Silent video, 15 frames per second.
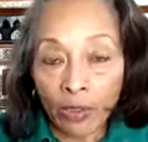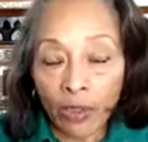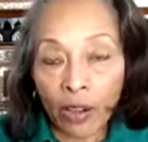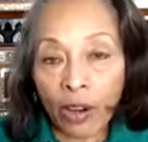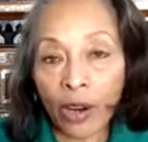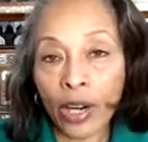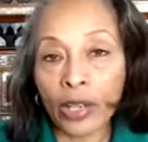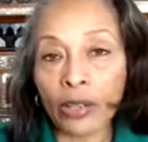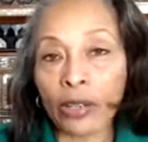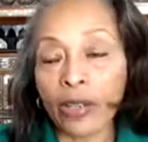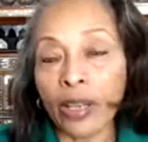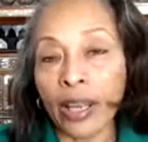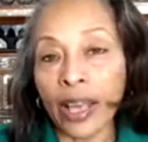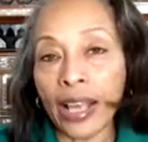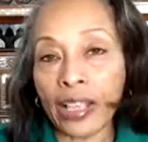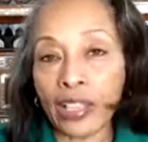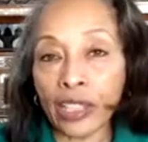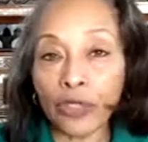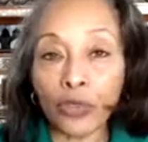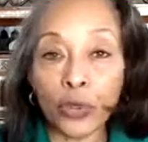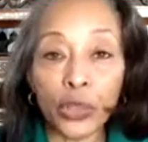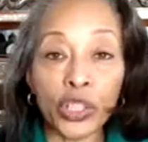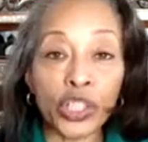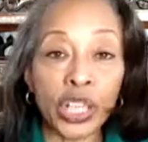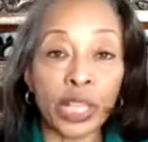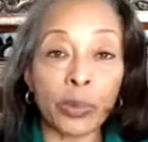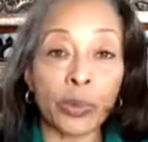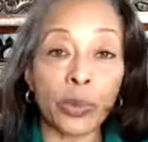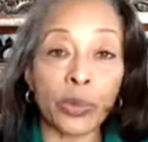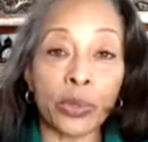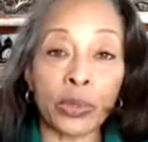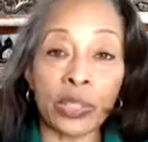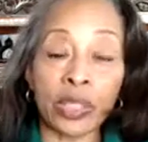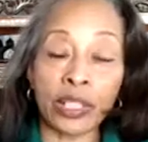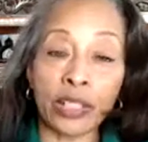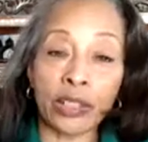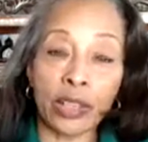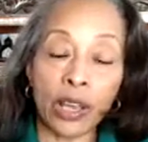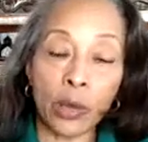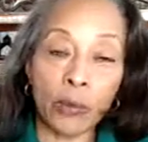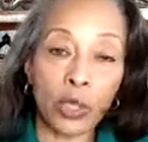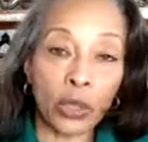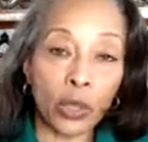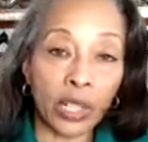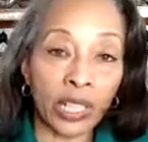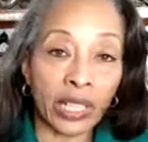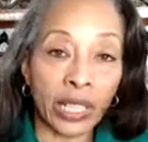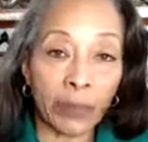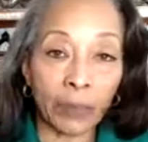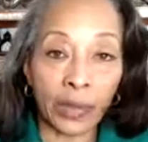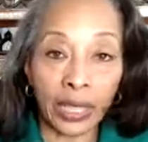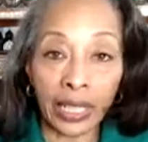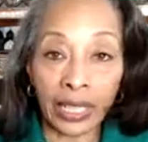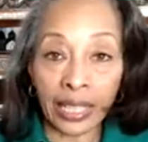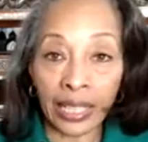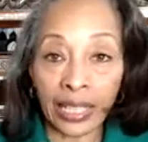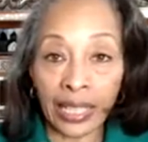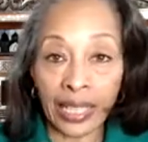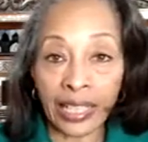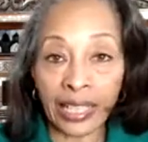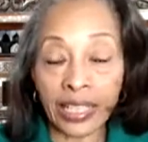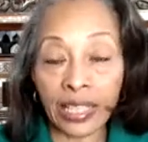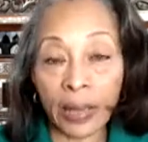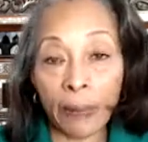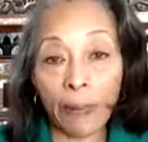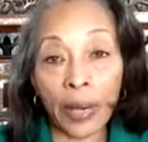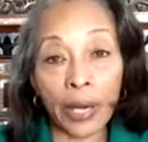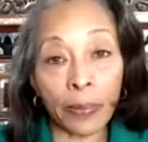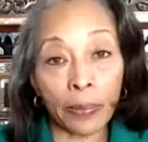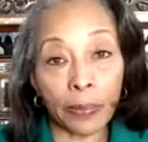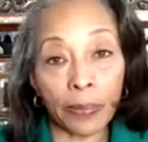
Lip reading: the heart has these 4 chambers and it helps circulate blood, and it's a pump.